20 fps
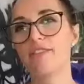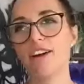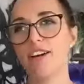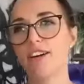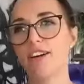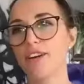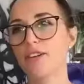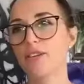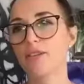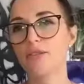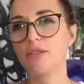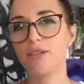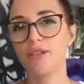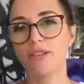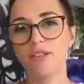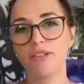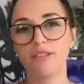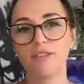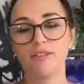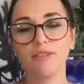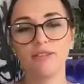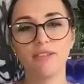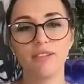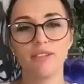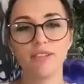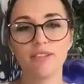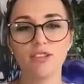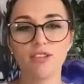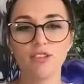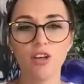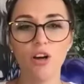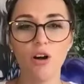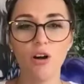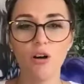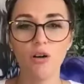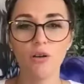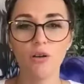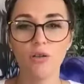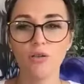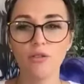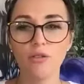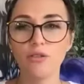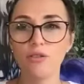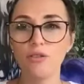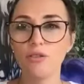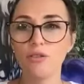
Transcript: very cool so it sounds